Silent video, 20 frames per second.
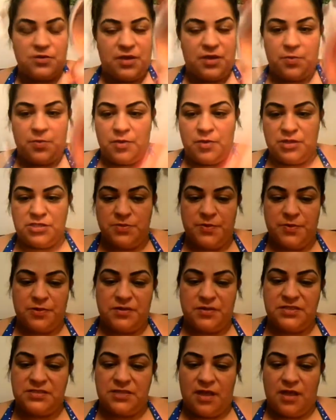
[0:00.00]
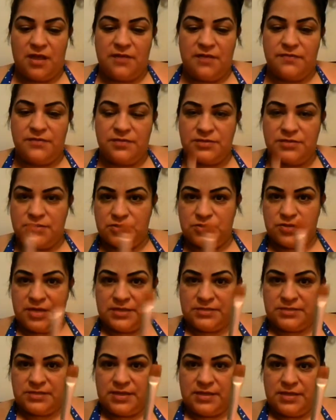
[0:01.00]
brush, very soft, straight
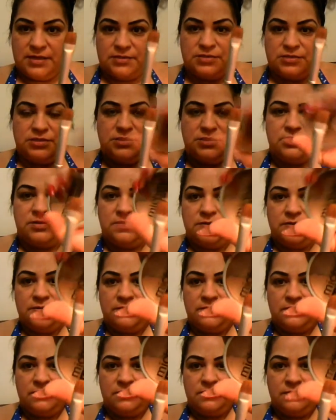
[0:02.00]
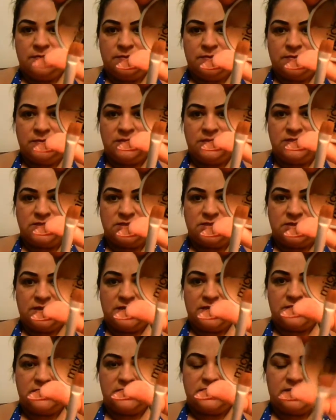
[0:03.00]
edged, as you can
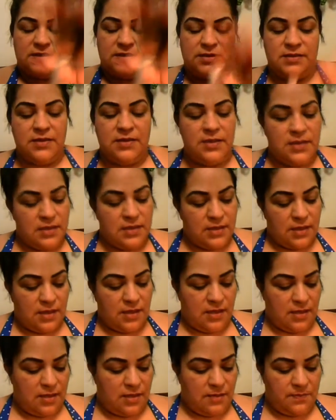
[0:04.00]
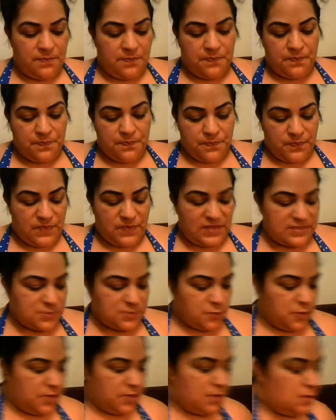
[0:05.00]
see. This
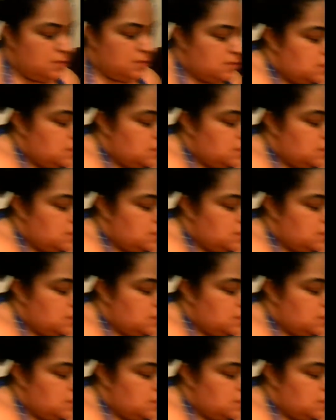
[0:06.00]
wheel